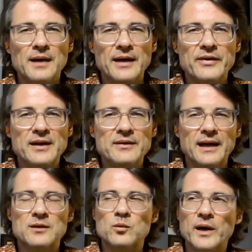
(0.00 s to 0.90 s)
I think
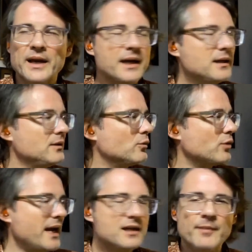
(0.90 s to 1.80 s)
that when I
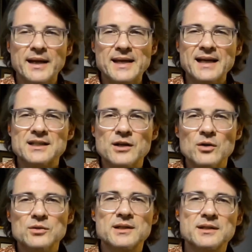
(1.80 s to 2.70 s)
write my next
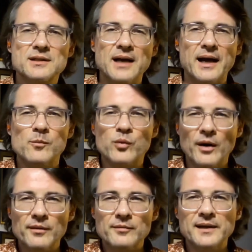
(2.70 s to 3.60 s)
notes, I'll
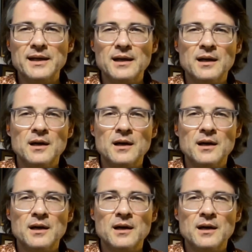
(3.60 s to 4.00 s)
probably